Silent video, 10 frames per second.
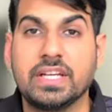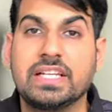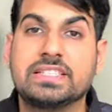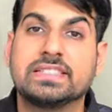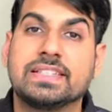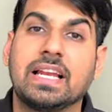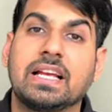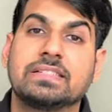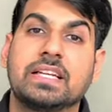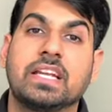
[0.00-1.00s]
Each cell
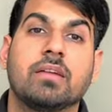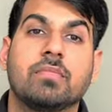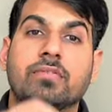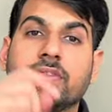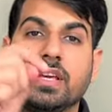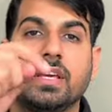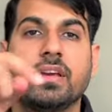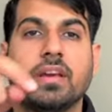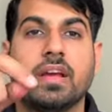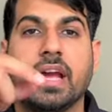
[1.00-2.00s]
has an EMF
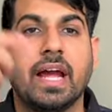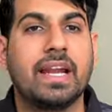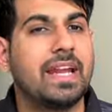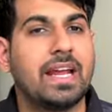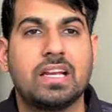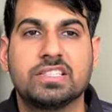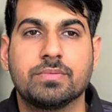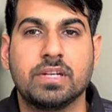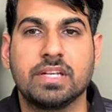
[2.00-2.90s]
E and negligible.